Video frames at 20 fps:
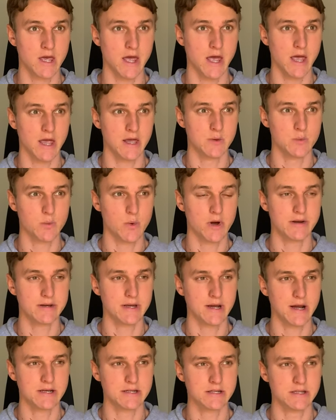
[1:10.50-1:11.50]
And one
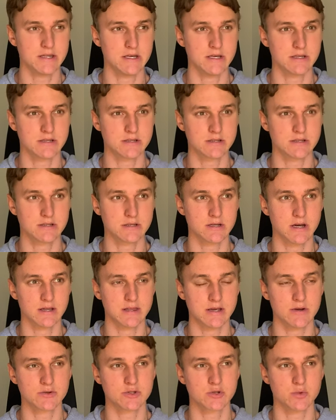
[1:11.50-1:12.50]
day I did this, I
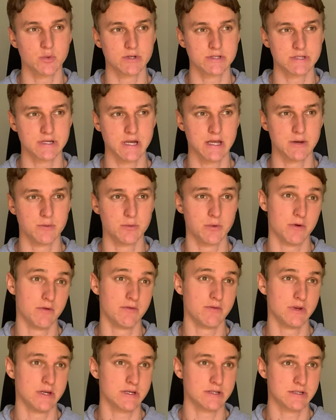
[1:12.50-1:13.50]
think it was towards the end
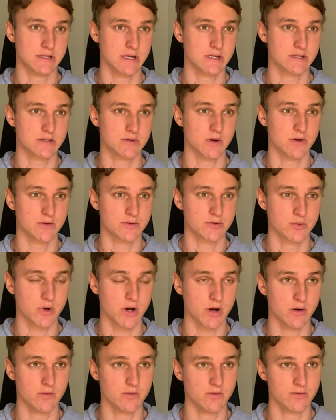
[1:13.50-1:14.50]
of year six, so I was
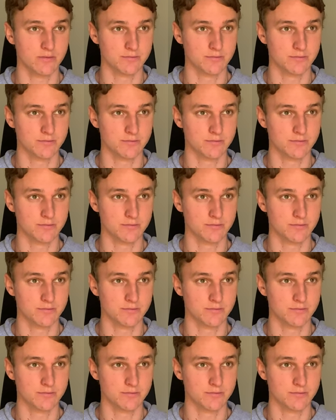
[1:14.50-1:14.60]
12.